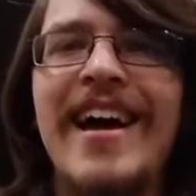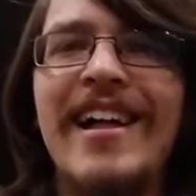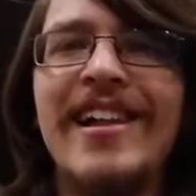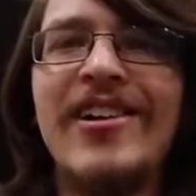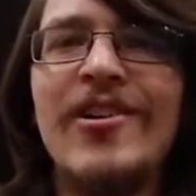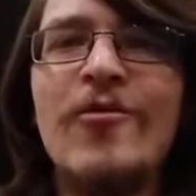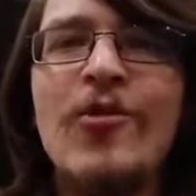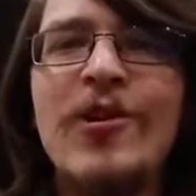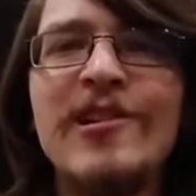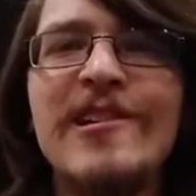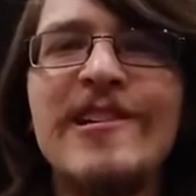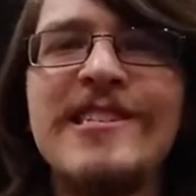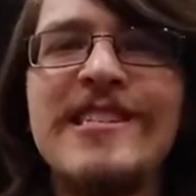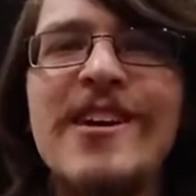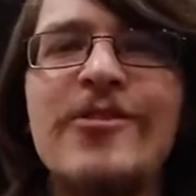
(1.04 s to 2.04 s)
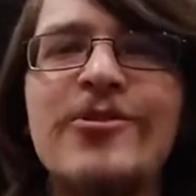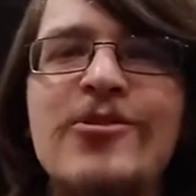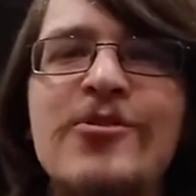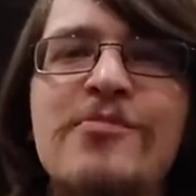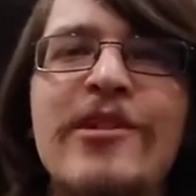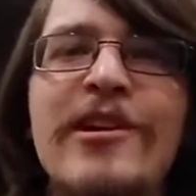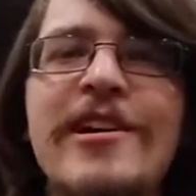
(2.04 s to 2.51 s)
Hello, Woodlands
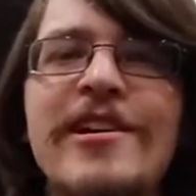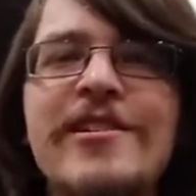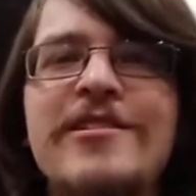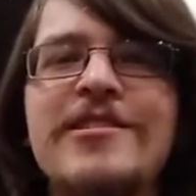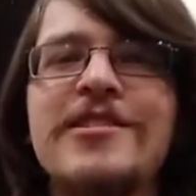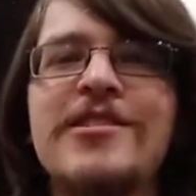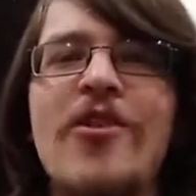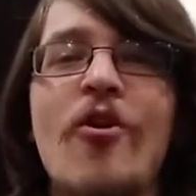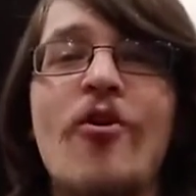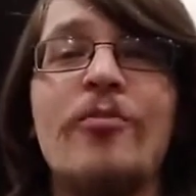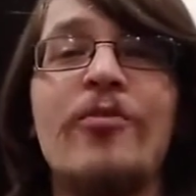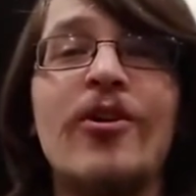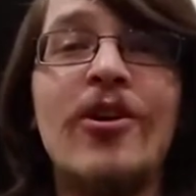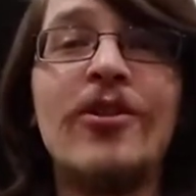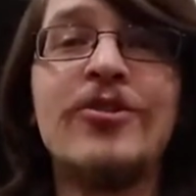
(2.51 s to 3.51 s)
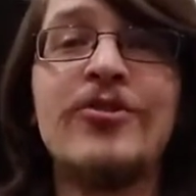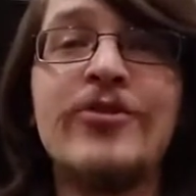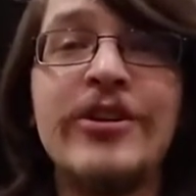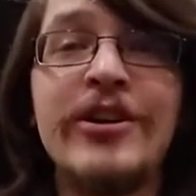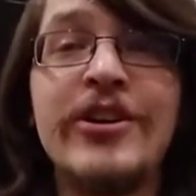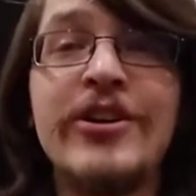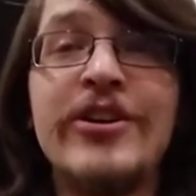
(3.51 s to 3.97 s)
Alto players. Hope you're all
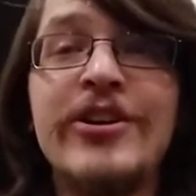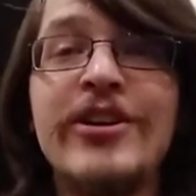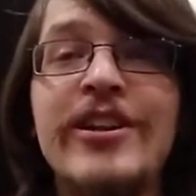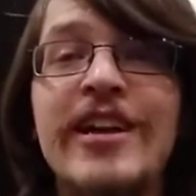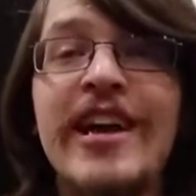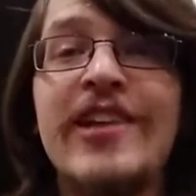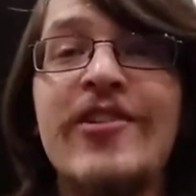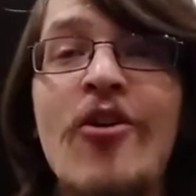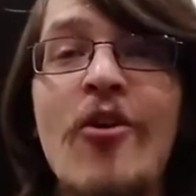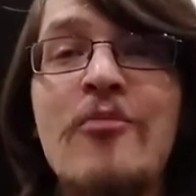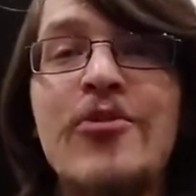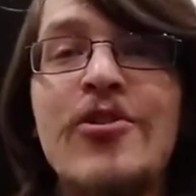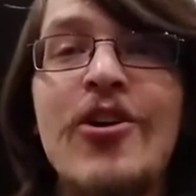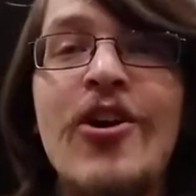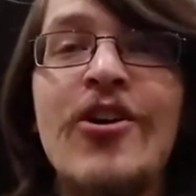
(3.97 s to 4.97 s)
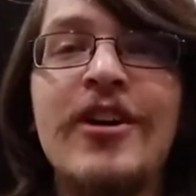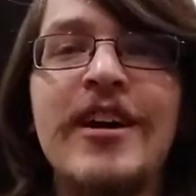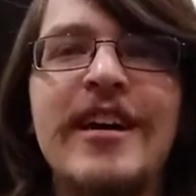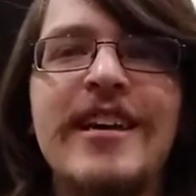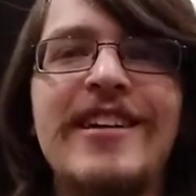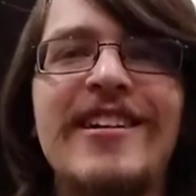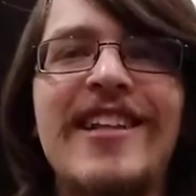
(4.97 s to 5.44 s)
doing good and hope you're all
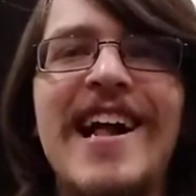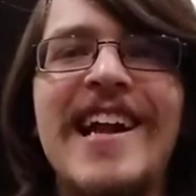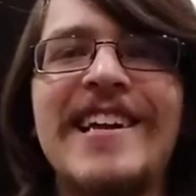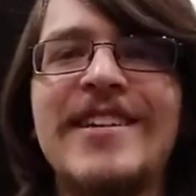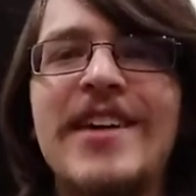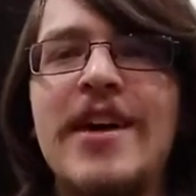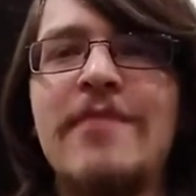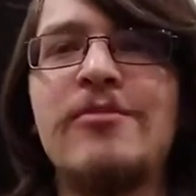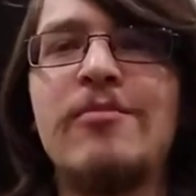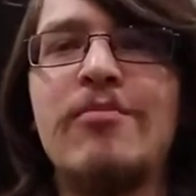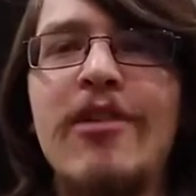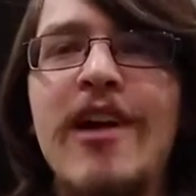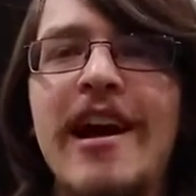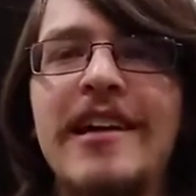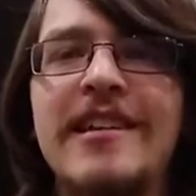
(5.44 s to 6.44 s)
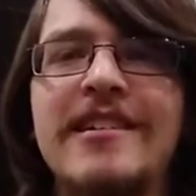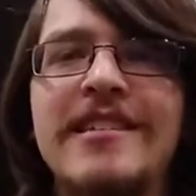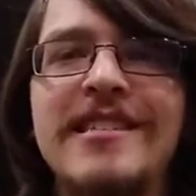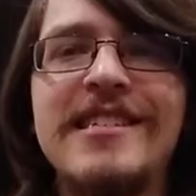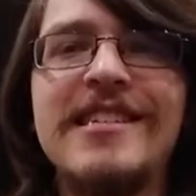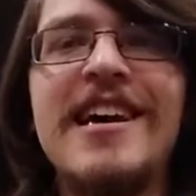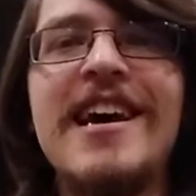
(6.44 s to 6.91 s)
getting a lot of time to
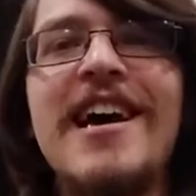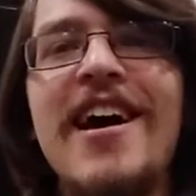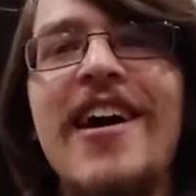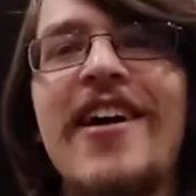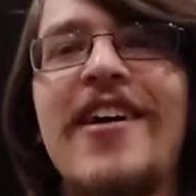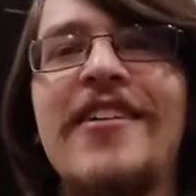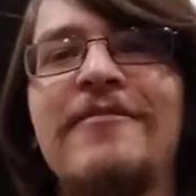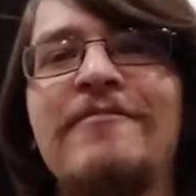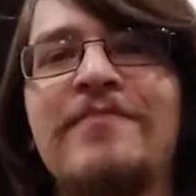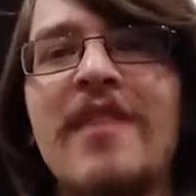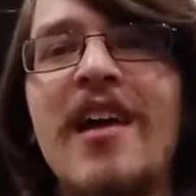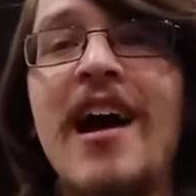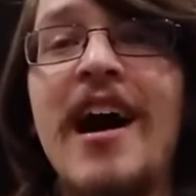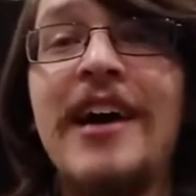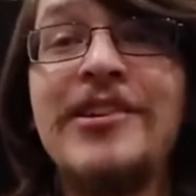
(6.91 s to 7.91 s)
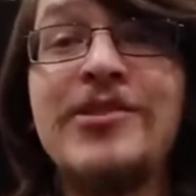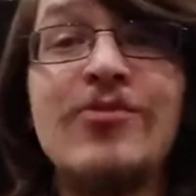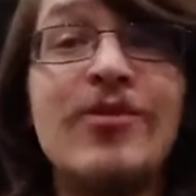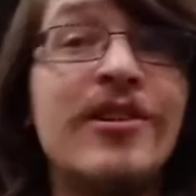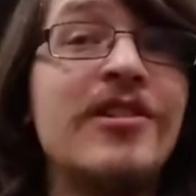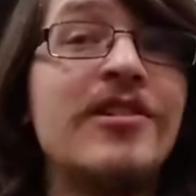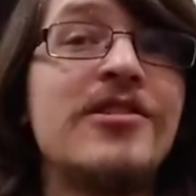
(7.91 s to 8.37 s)
practice. I just
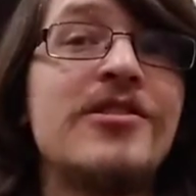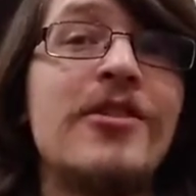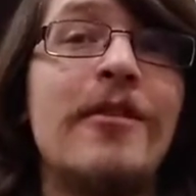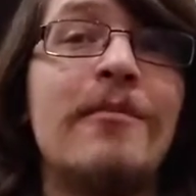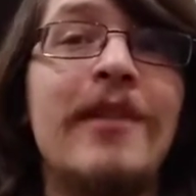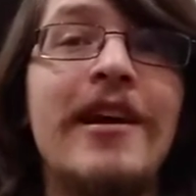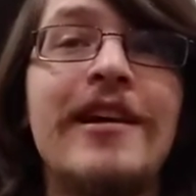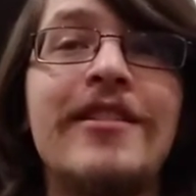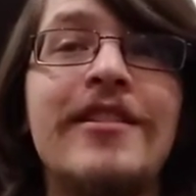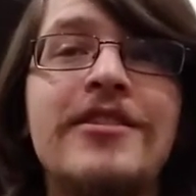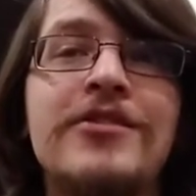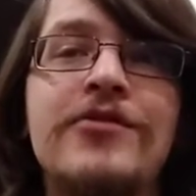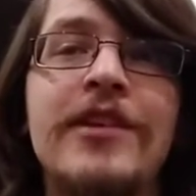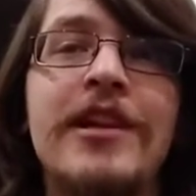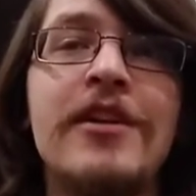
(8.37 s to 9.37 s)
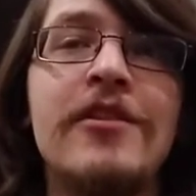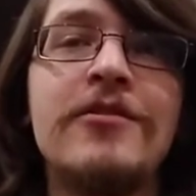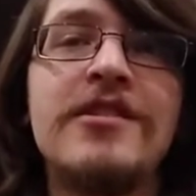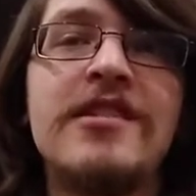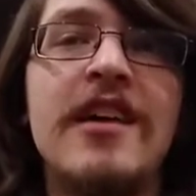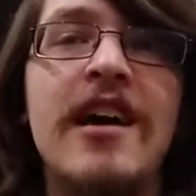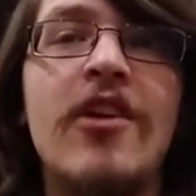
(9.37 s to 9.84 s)
wanted to start making these
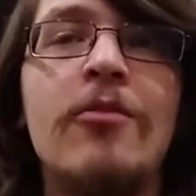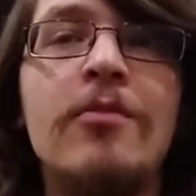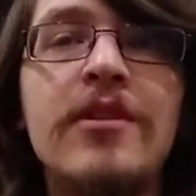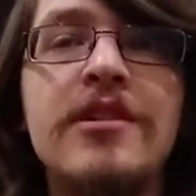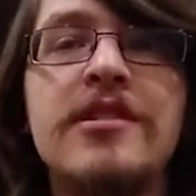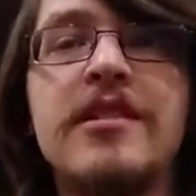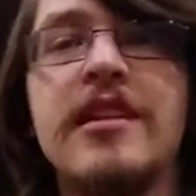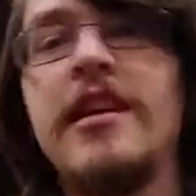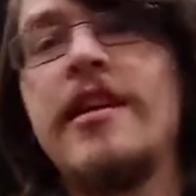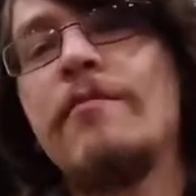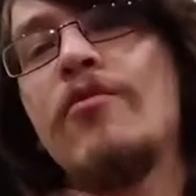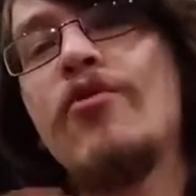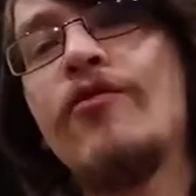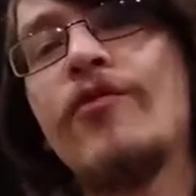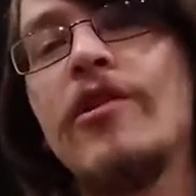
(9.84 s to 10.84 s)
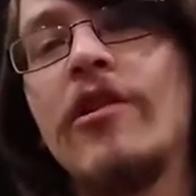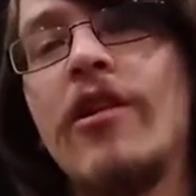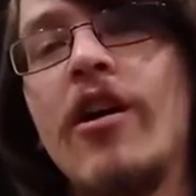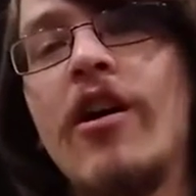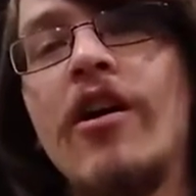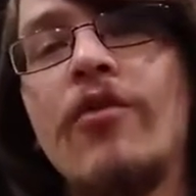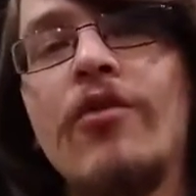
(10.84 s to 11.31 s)
videos to help us keep moving
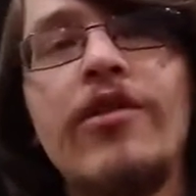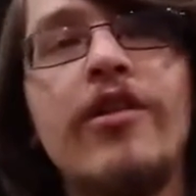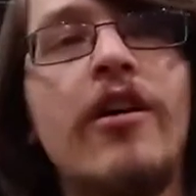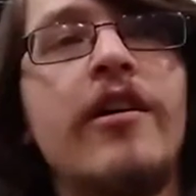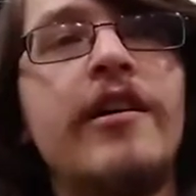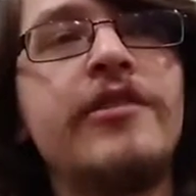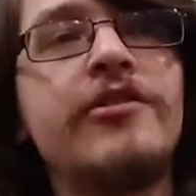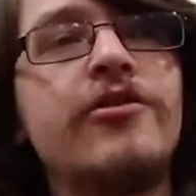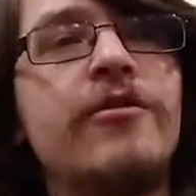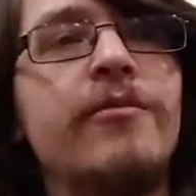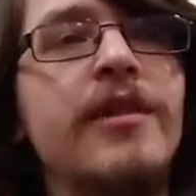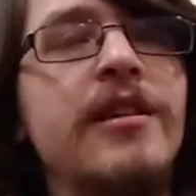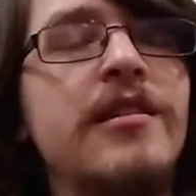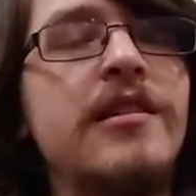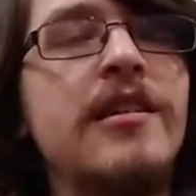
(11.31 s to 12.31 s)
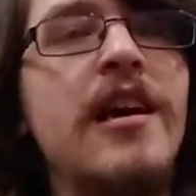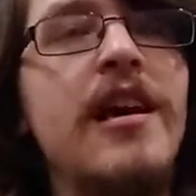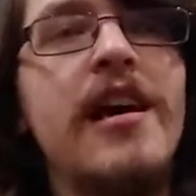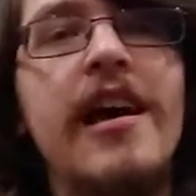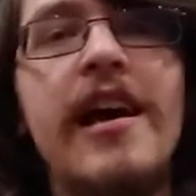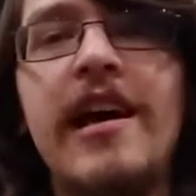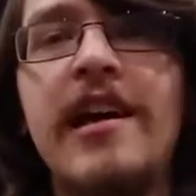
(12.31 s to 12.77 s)
along with our instruments
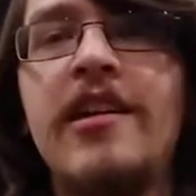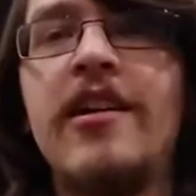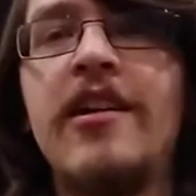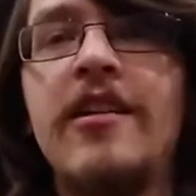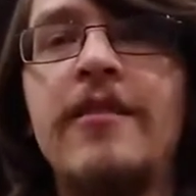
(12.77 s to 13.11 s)
and